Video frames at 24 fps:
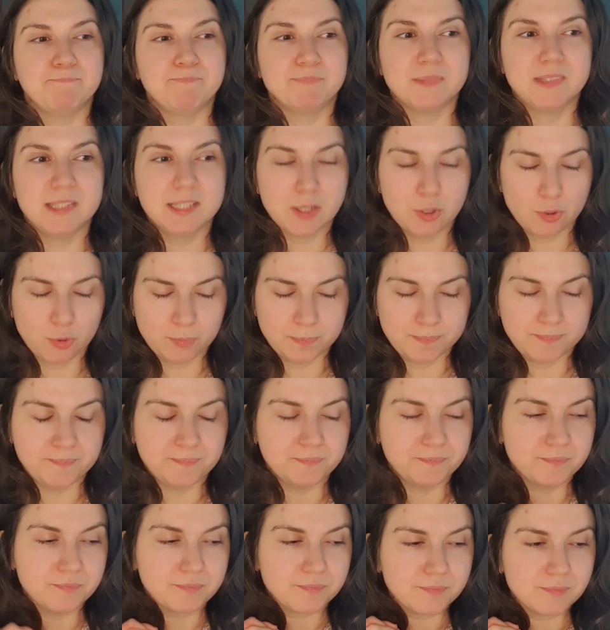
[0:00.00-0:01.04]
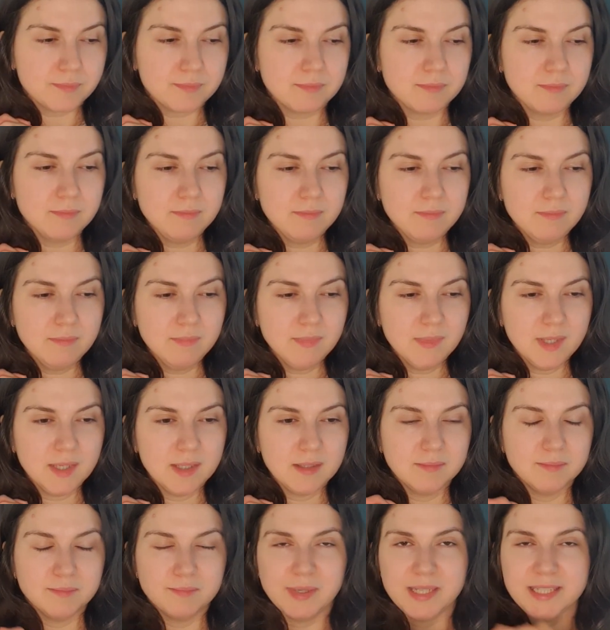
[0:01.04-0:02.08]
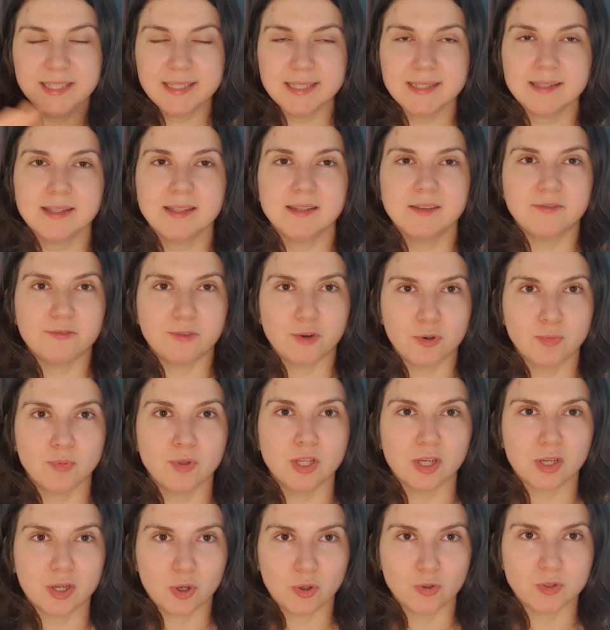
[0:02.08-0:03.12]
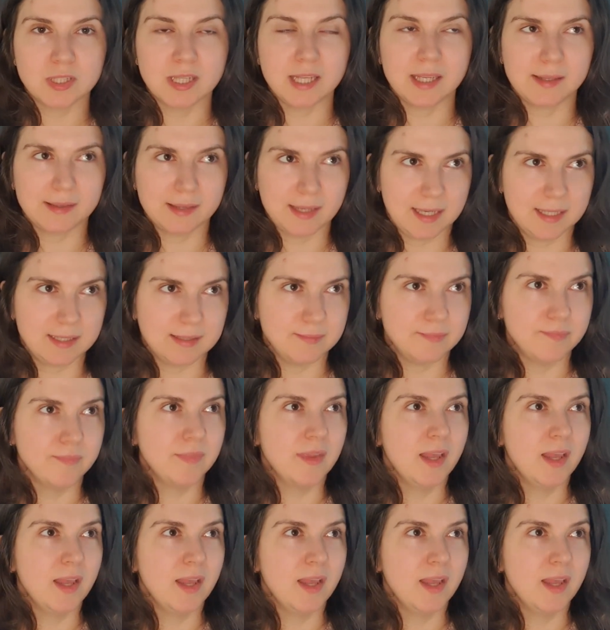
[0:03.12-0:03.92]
So basically the formula goes like that.